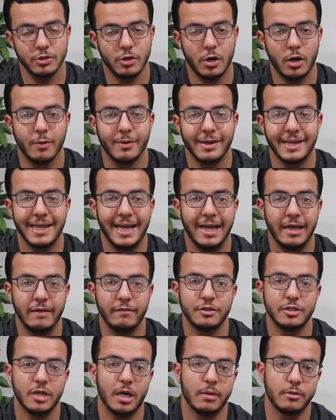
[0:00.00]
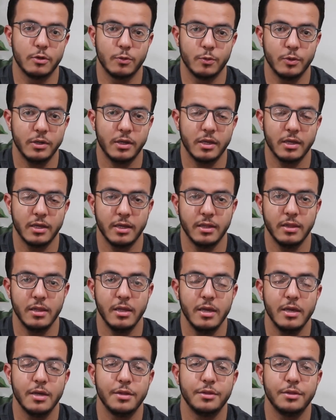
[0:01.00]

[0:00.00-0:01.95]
already have a job they're working in.